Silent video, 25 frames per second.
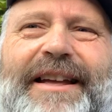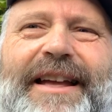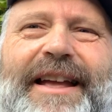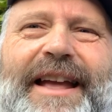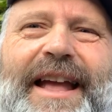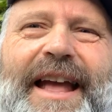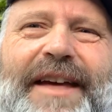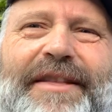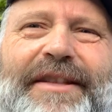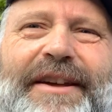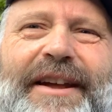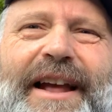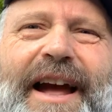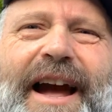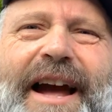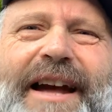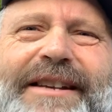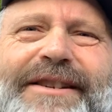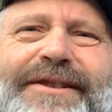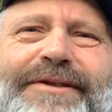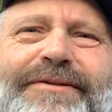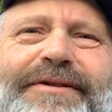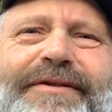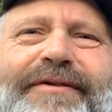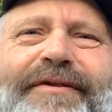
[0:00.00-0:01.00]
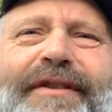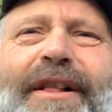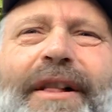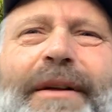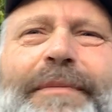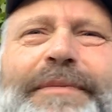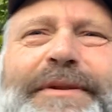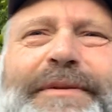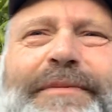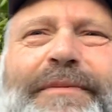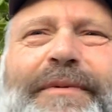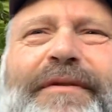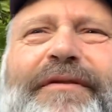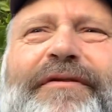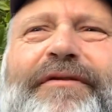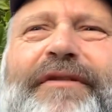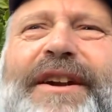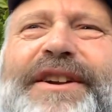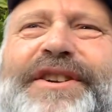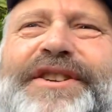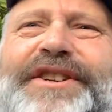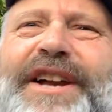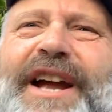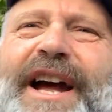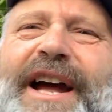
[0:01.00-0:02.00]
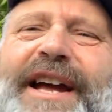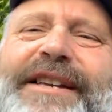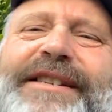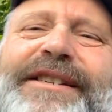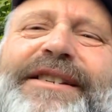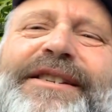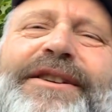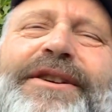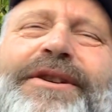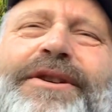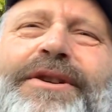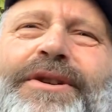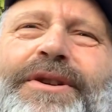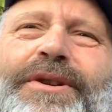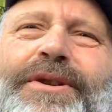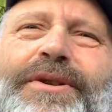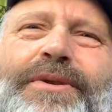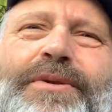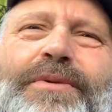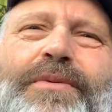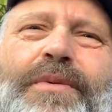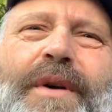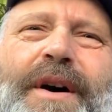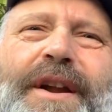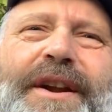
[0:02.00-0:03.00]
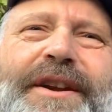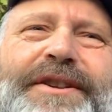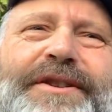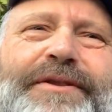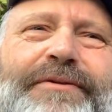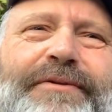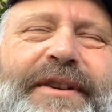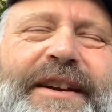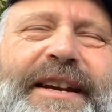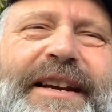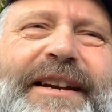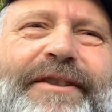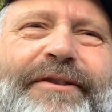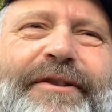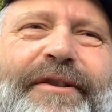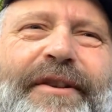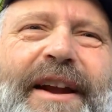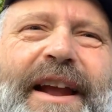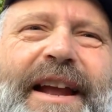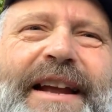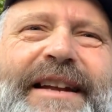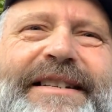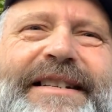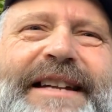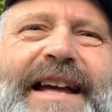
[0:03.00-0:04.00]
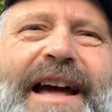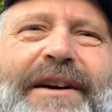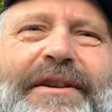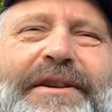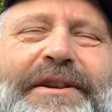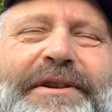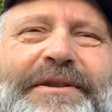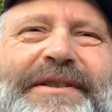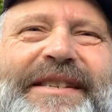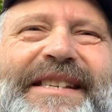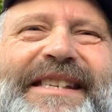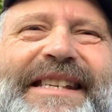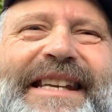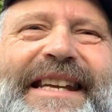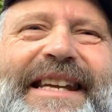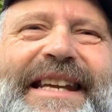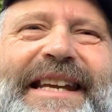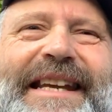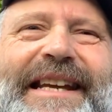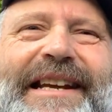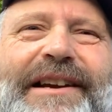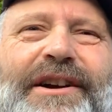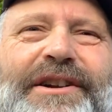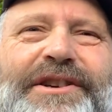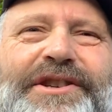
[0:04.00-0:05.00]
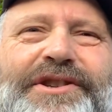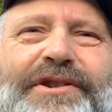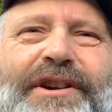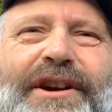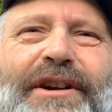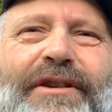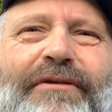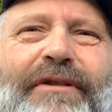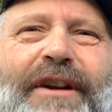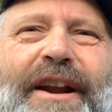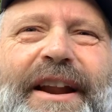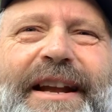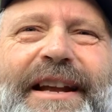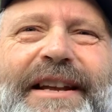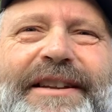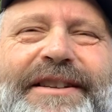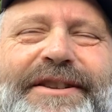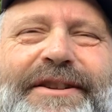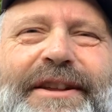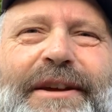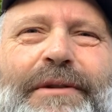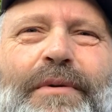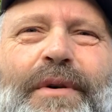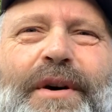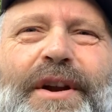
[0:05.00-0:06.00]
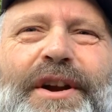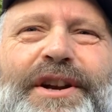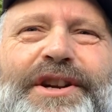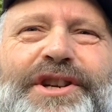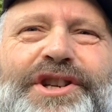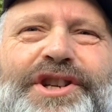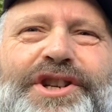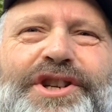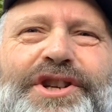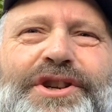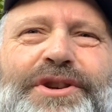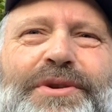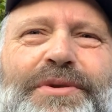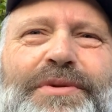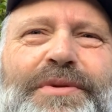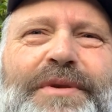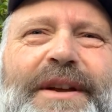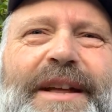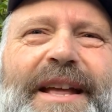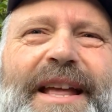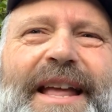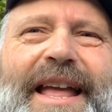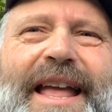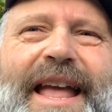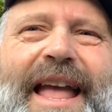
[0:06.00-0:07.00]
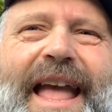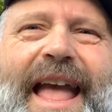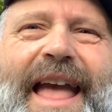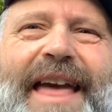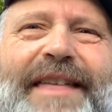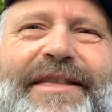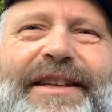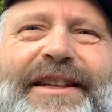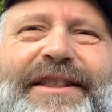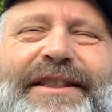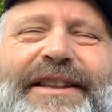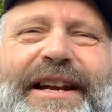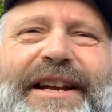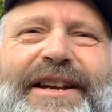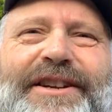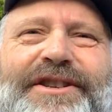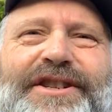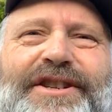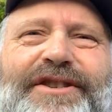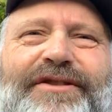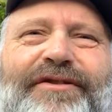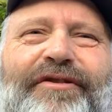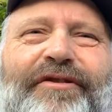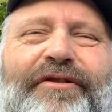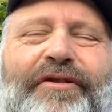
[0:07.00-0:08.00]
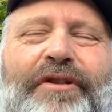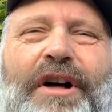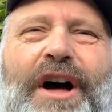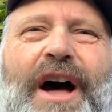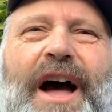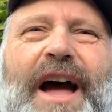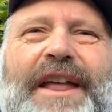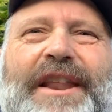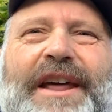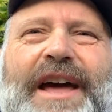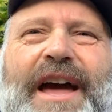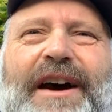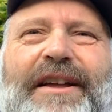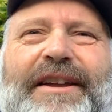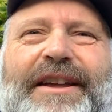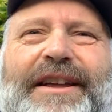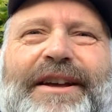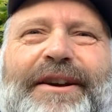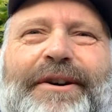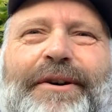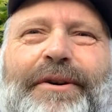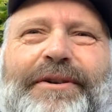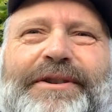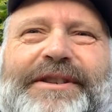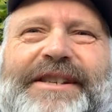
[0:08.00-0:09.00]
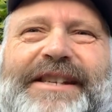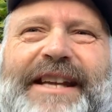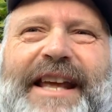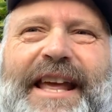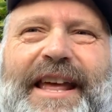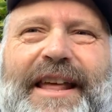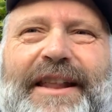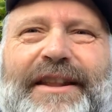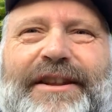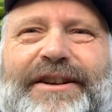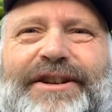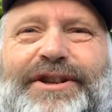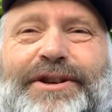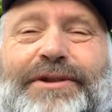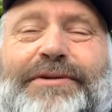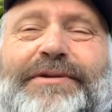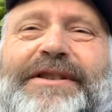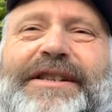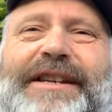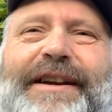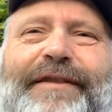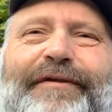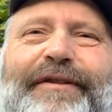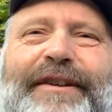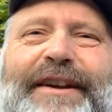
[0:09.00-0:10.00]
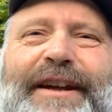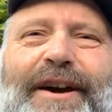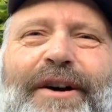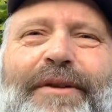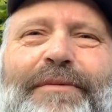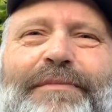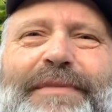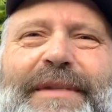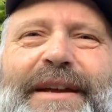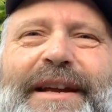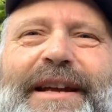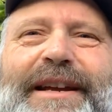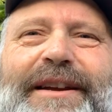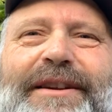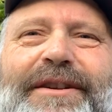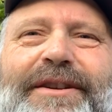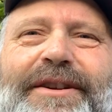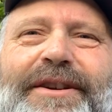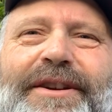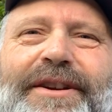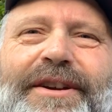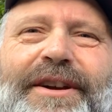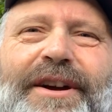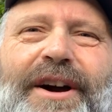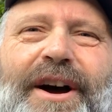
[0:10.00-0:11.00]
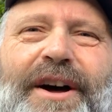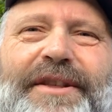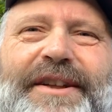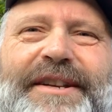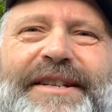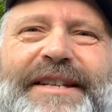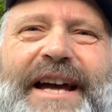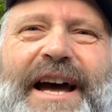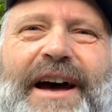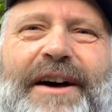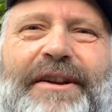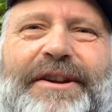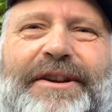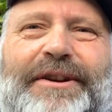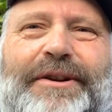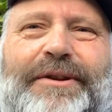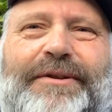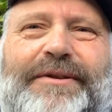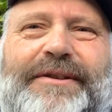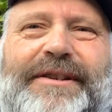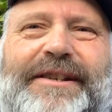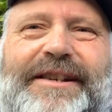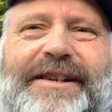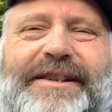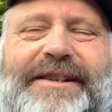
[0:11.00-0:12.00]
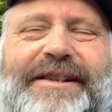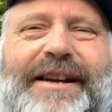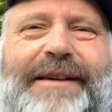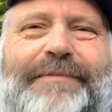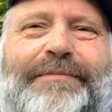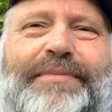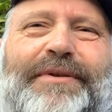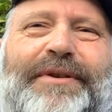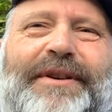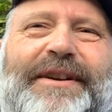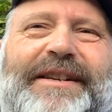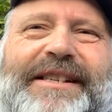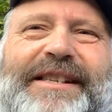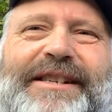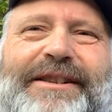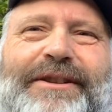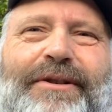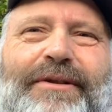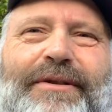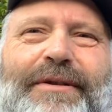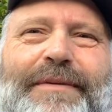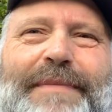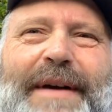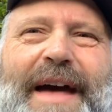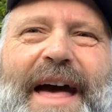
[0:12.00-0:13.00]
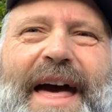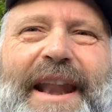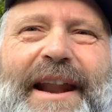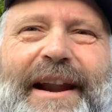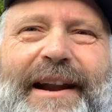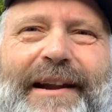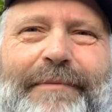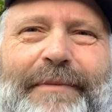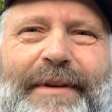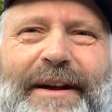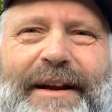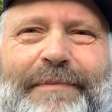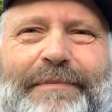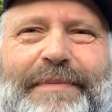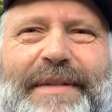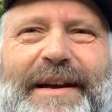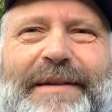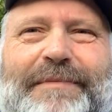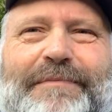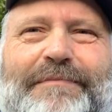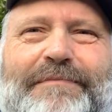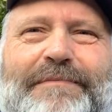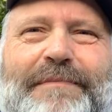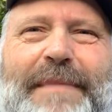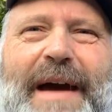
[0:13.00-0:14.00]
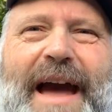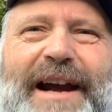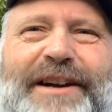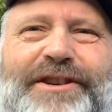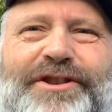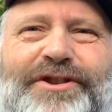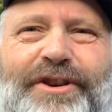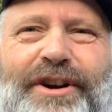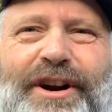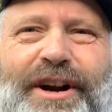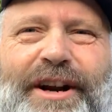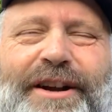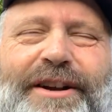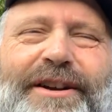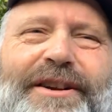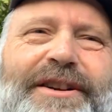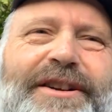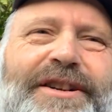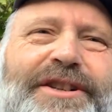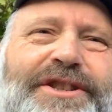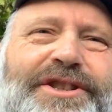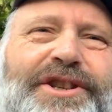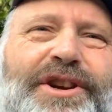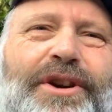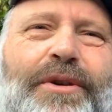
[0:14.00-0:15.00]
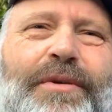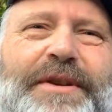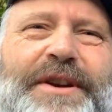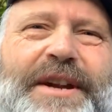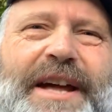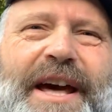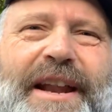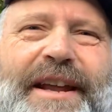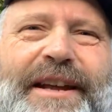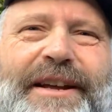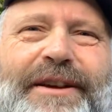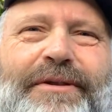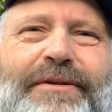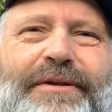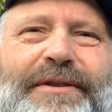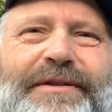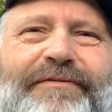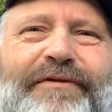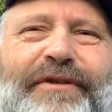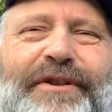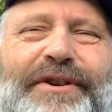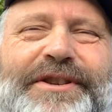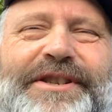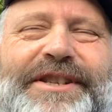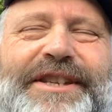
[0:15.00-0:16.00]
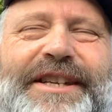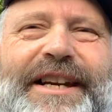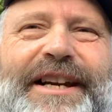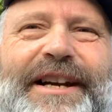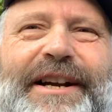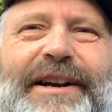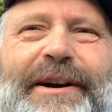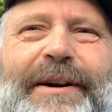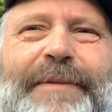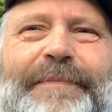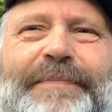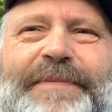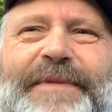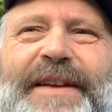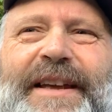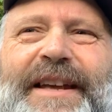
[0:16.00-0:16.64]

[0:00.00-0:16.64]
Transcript: And the guys who developed them were French guys who wanted to recreate downhill skiing on trail running, and so they wanted a shoe that they could just fly down hills. And the shoes definitely helped me on the downhills because I'm pretty slow and bad at it. I'm like a big Mack truck going down a hill in first gear.